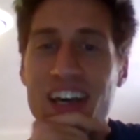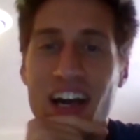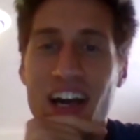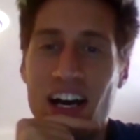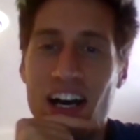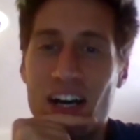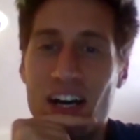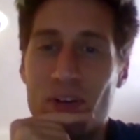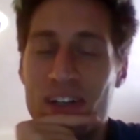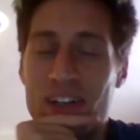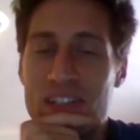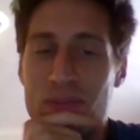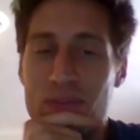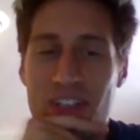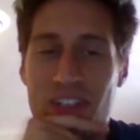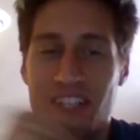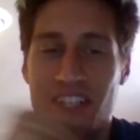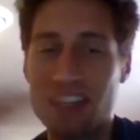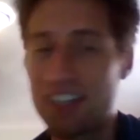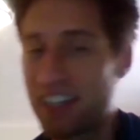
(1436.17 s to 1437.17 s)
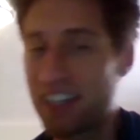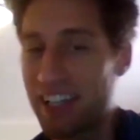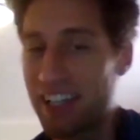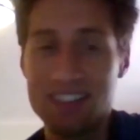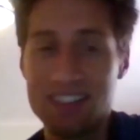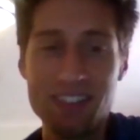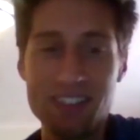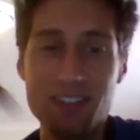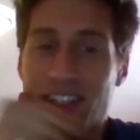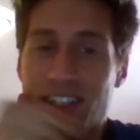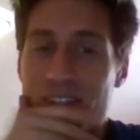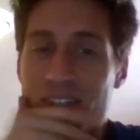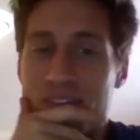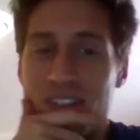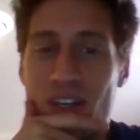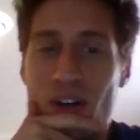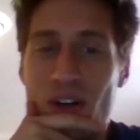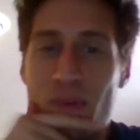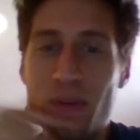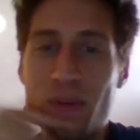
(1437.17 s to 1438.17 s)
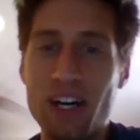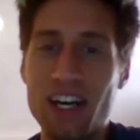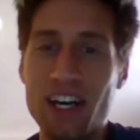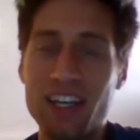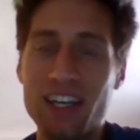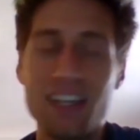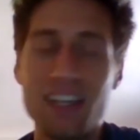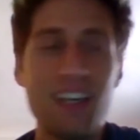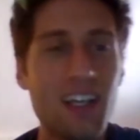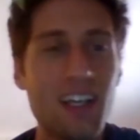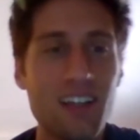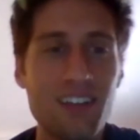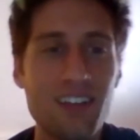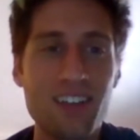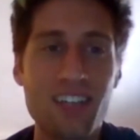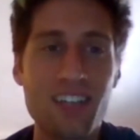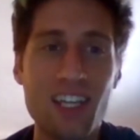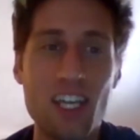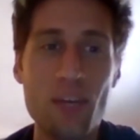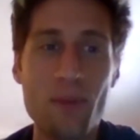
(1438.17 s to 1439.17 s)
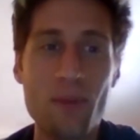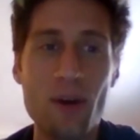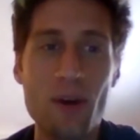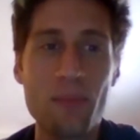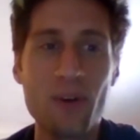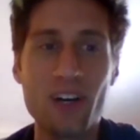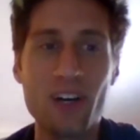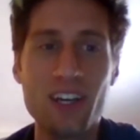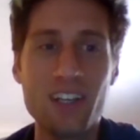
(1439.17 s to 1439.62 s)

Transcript: what he's working on, I guess you can do so by looking him up on